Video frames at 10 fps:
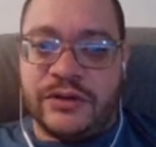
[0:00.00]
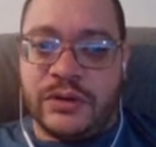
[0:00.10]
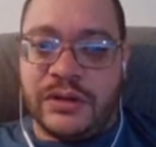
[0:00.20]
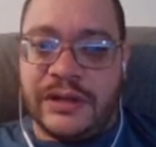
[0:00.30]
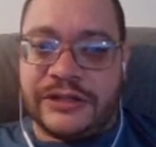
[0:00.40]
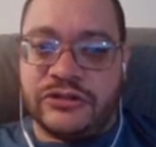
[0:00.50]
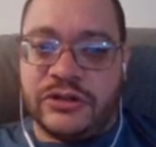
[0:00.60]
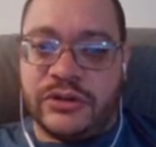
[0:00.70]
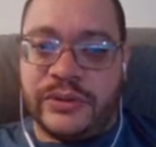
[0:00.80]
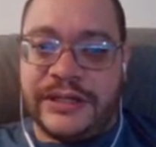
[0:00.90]
or
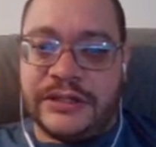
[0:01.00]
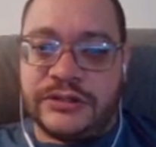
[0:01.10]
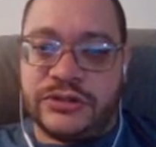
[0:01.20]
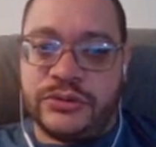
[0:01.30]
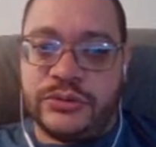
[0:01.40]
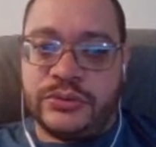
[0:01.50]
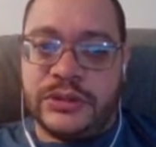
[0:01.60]
Electro into